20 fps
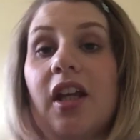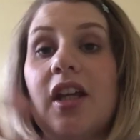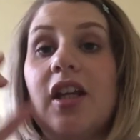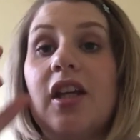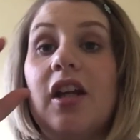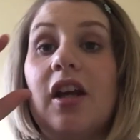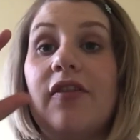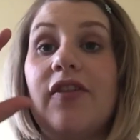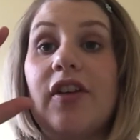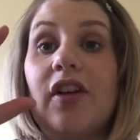You
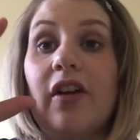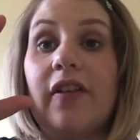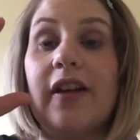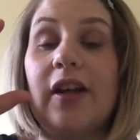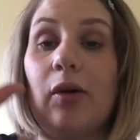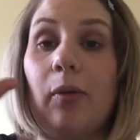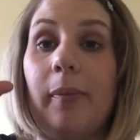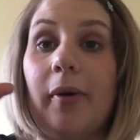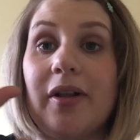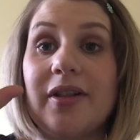know, if you've got
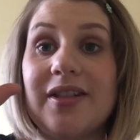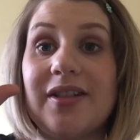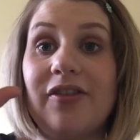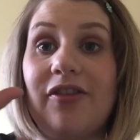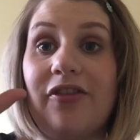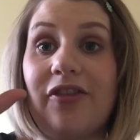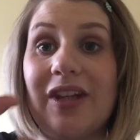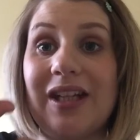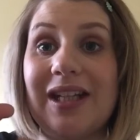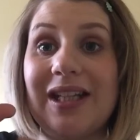little pots of
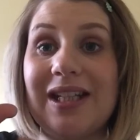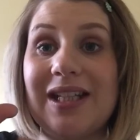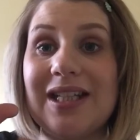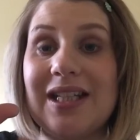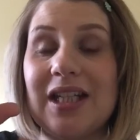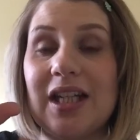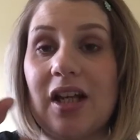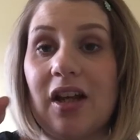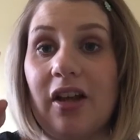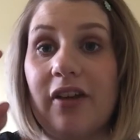feed,
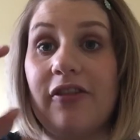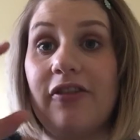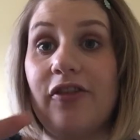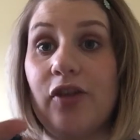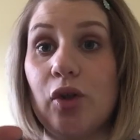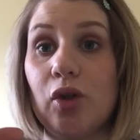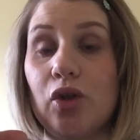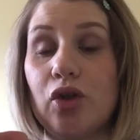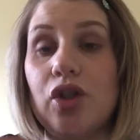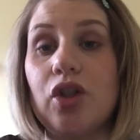like
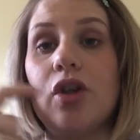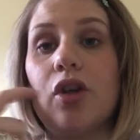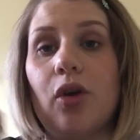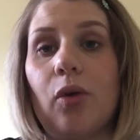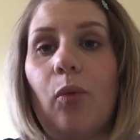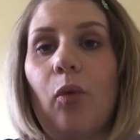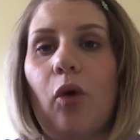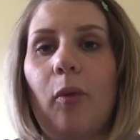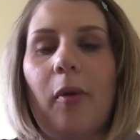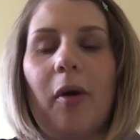food, you
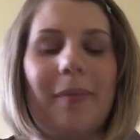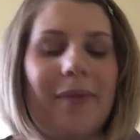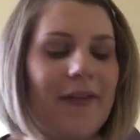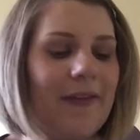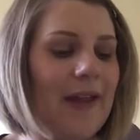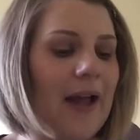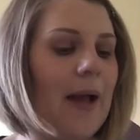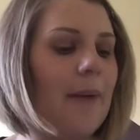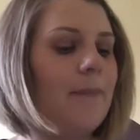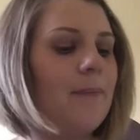can warm up in
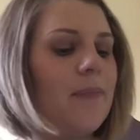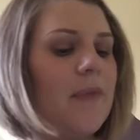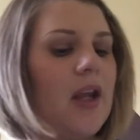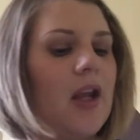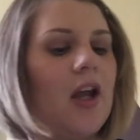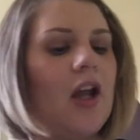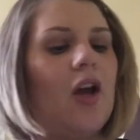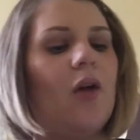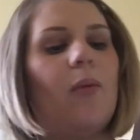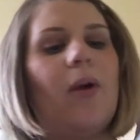that.
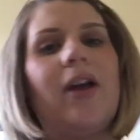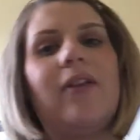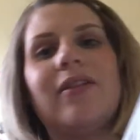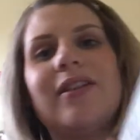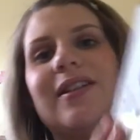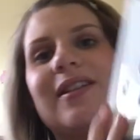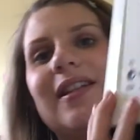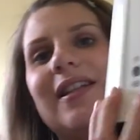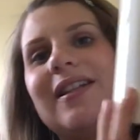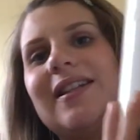
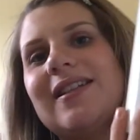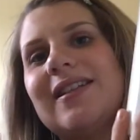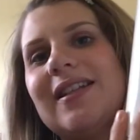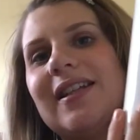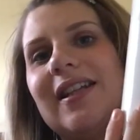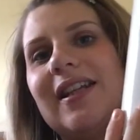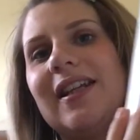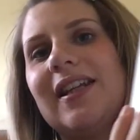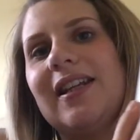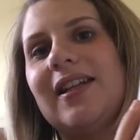Whereas this
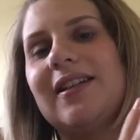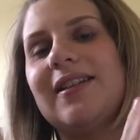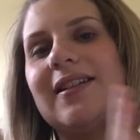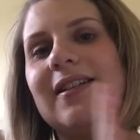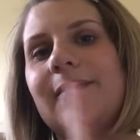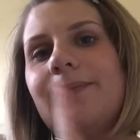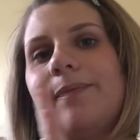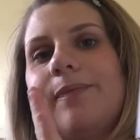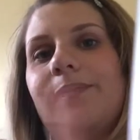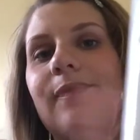is
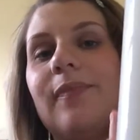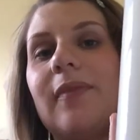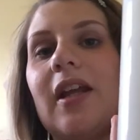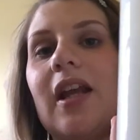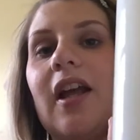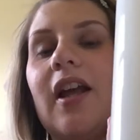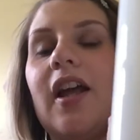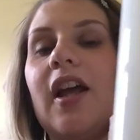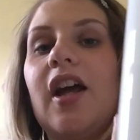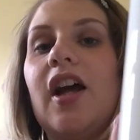
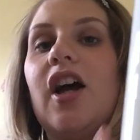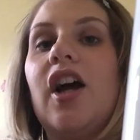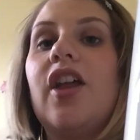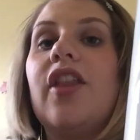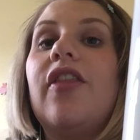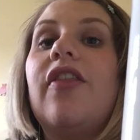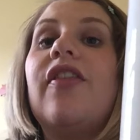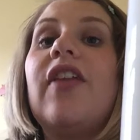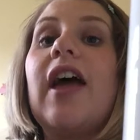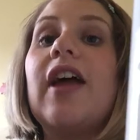
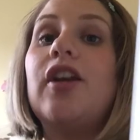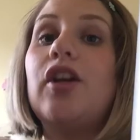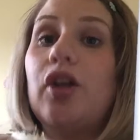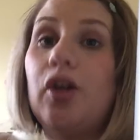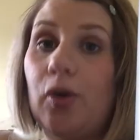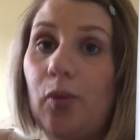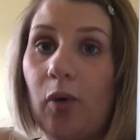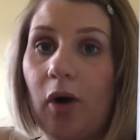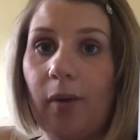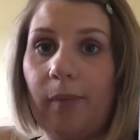their
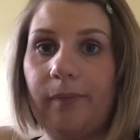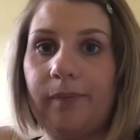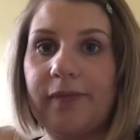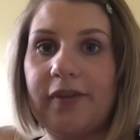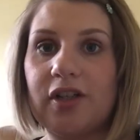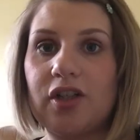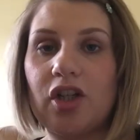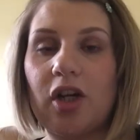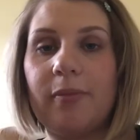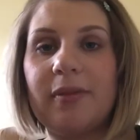new one,
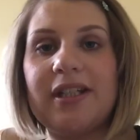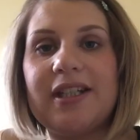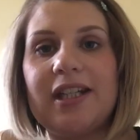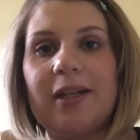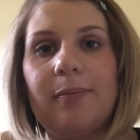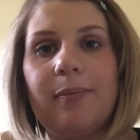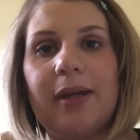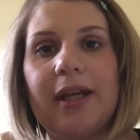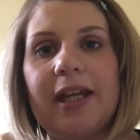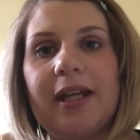the Tommee
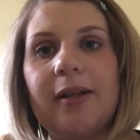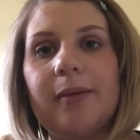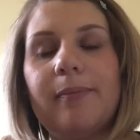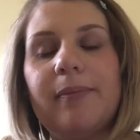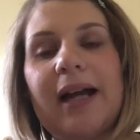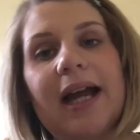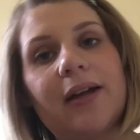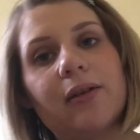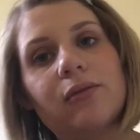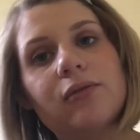tippee
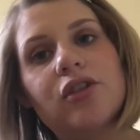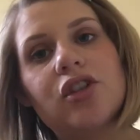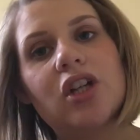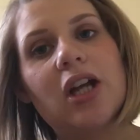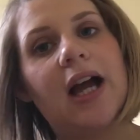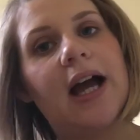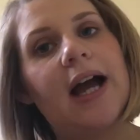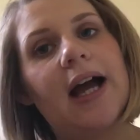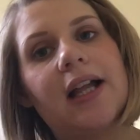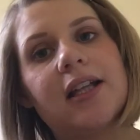pouch
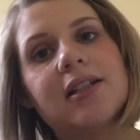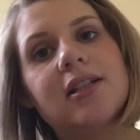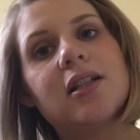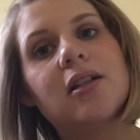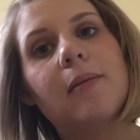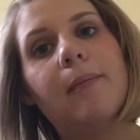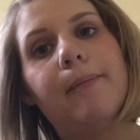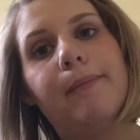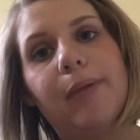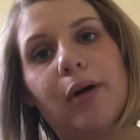and
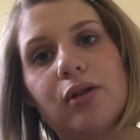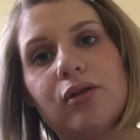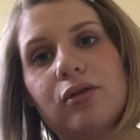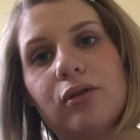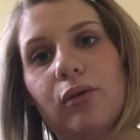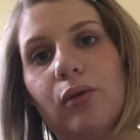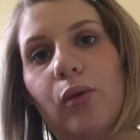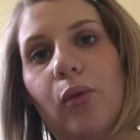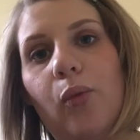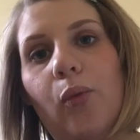
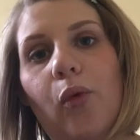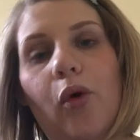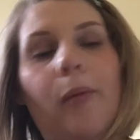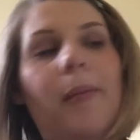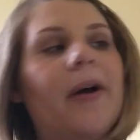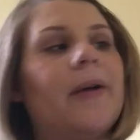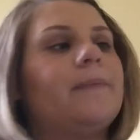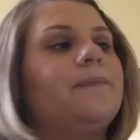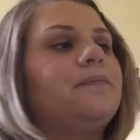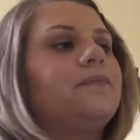bottle
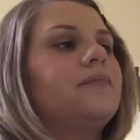warmer.